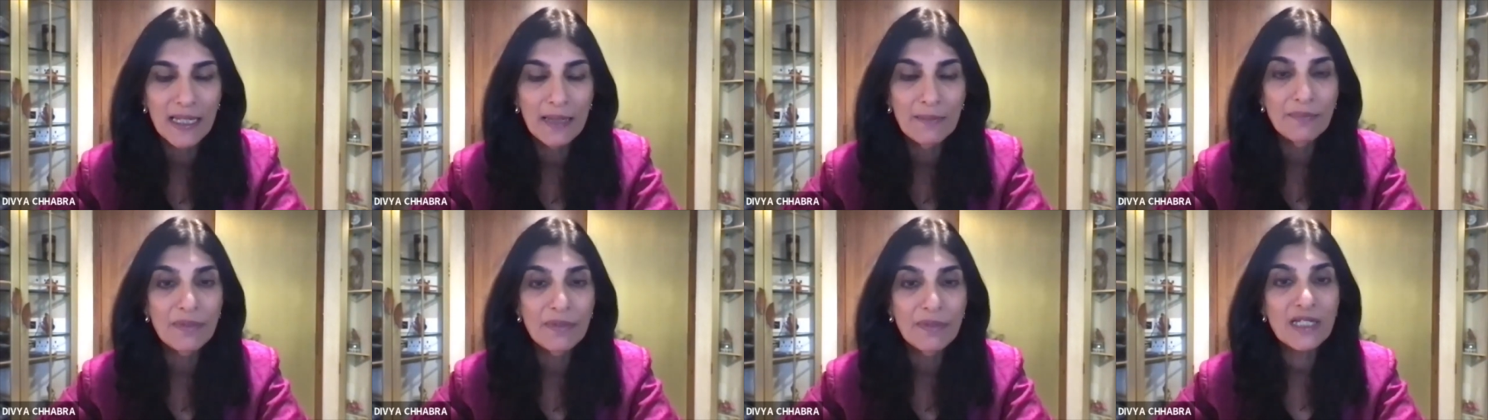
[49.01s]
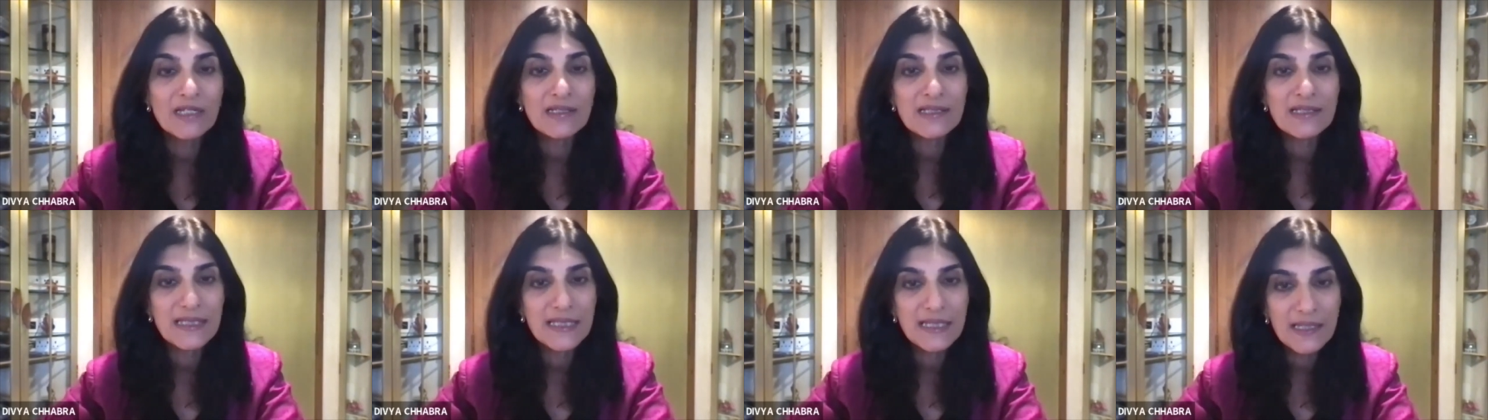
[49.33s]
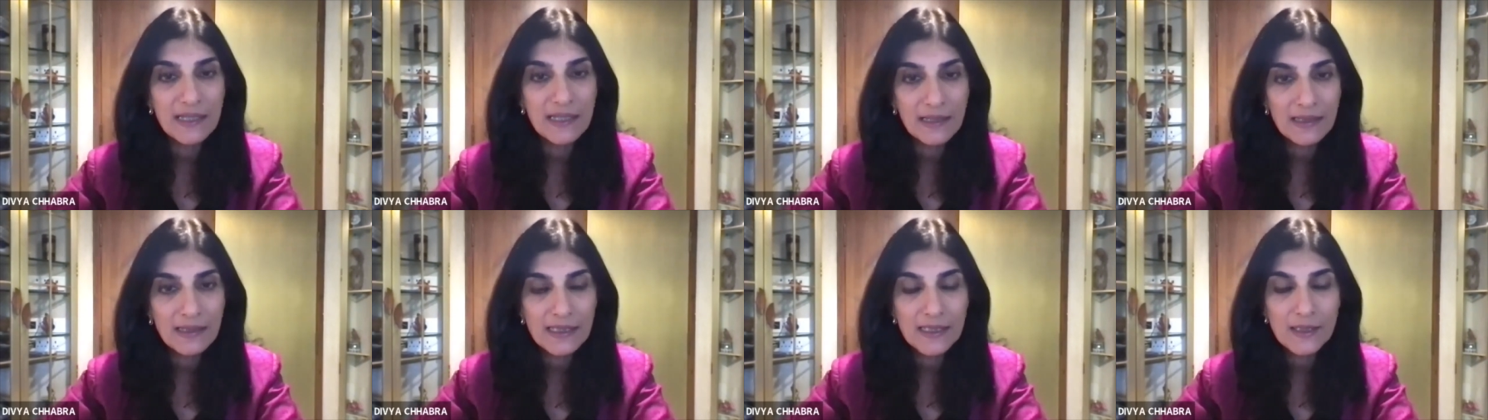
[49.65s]
because
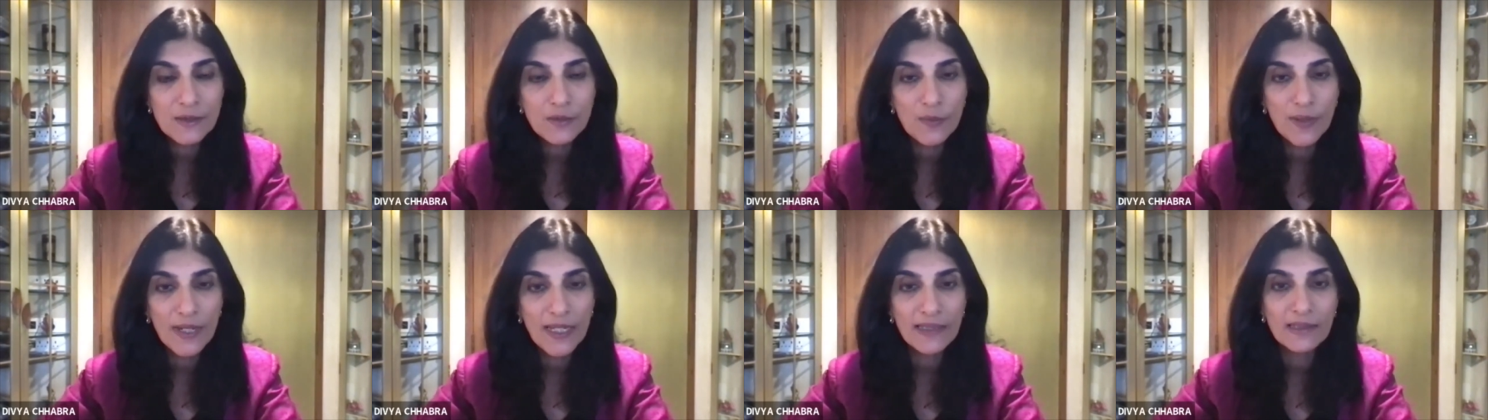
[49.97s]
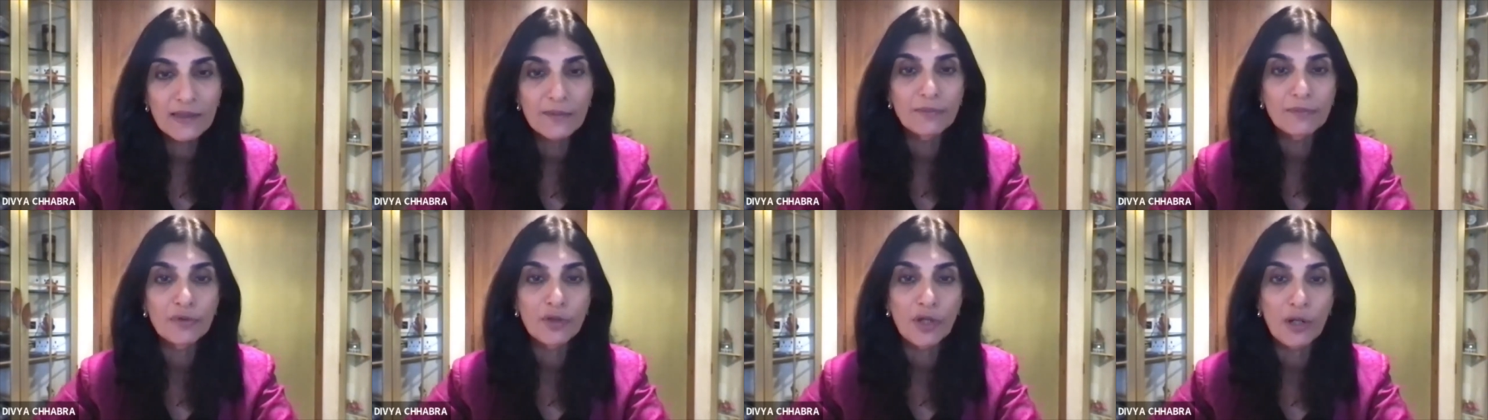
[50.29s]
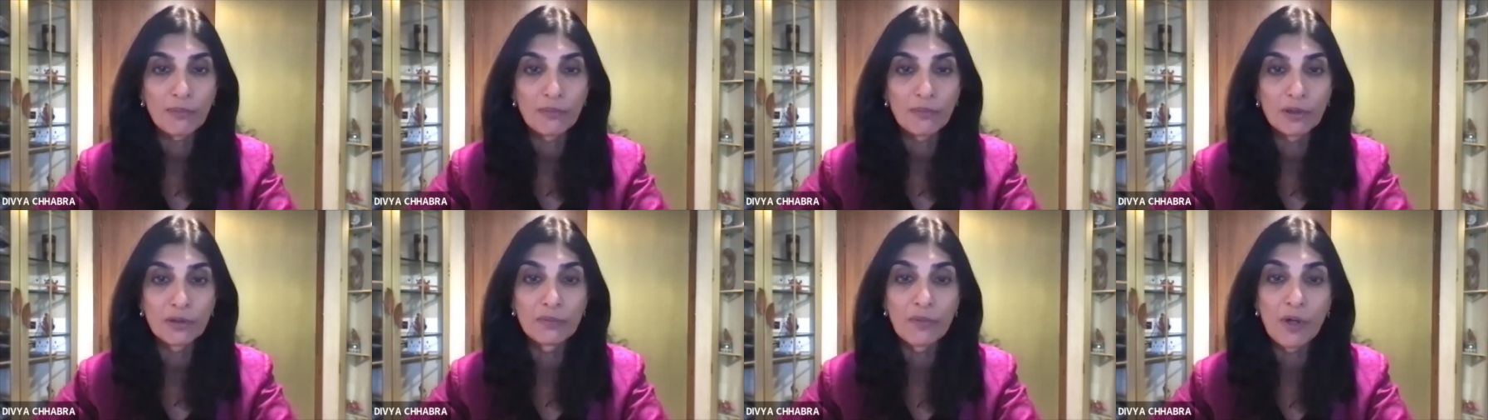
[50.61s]
here is where the
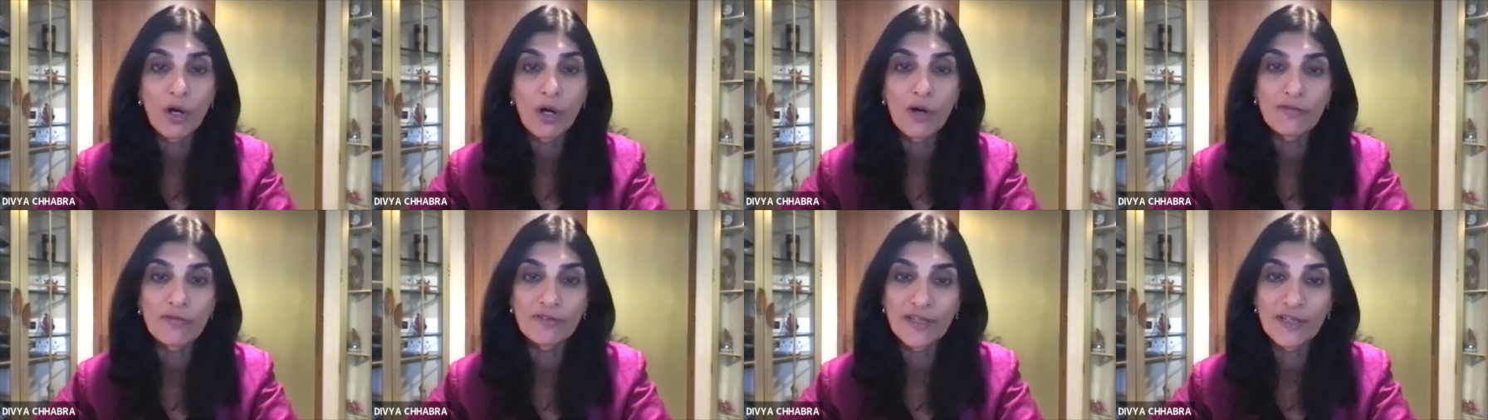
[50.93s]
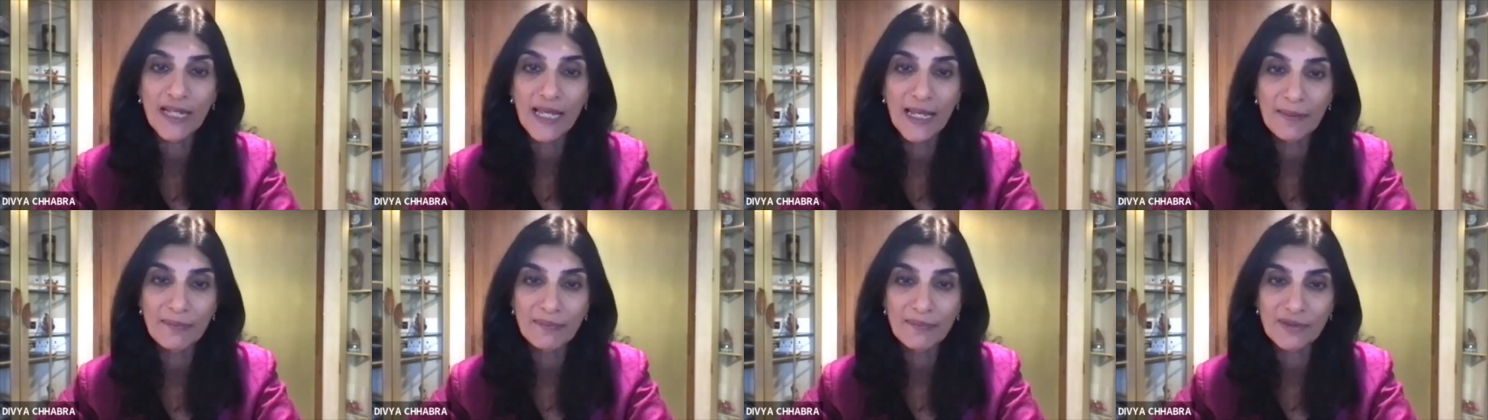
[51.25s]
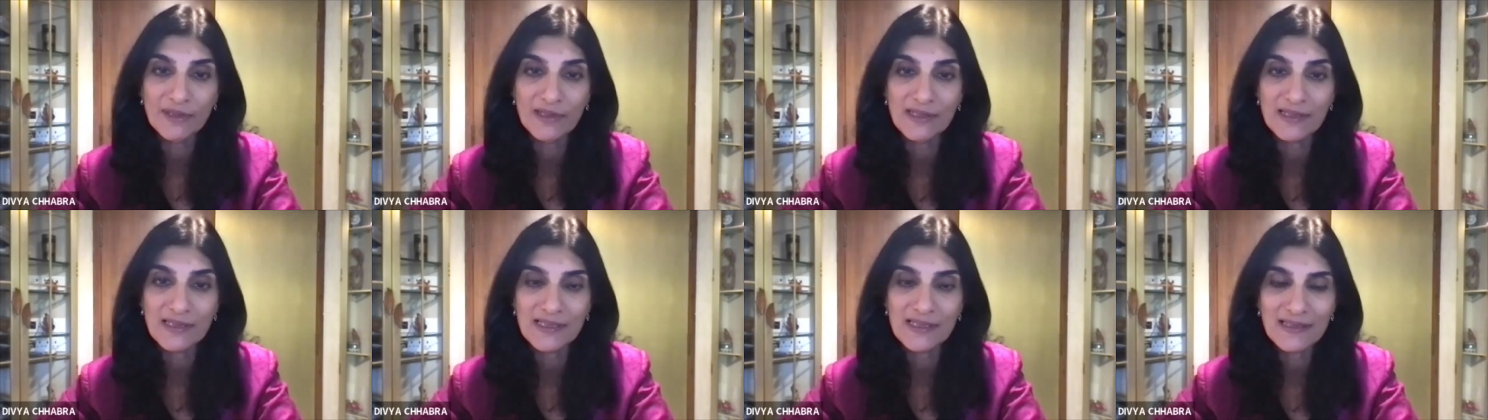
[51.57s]
problem often
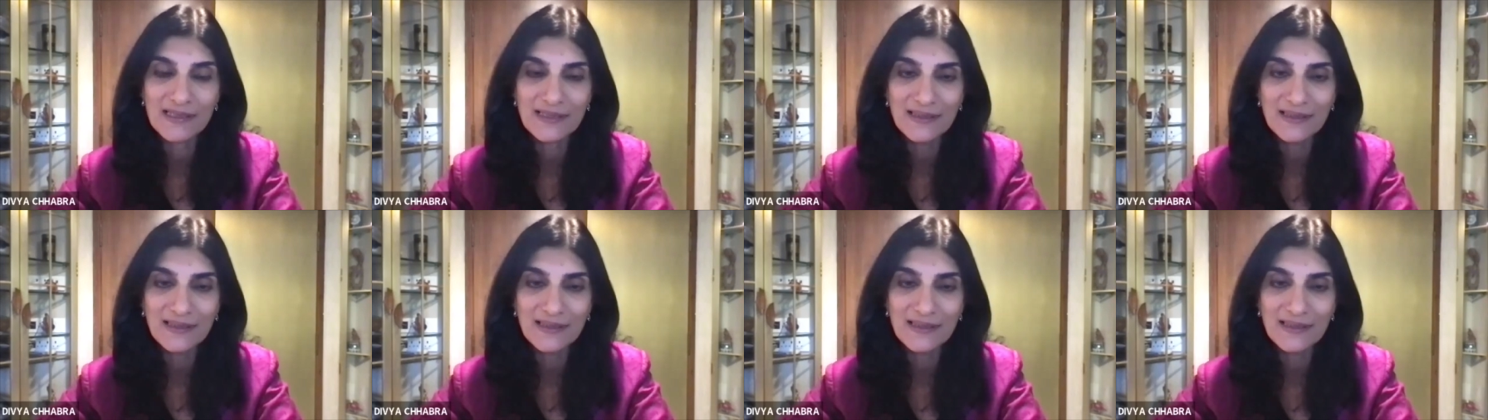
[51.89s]
happens.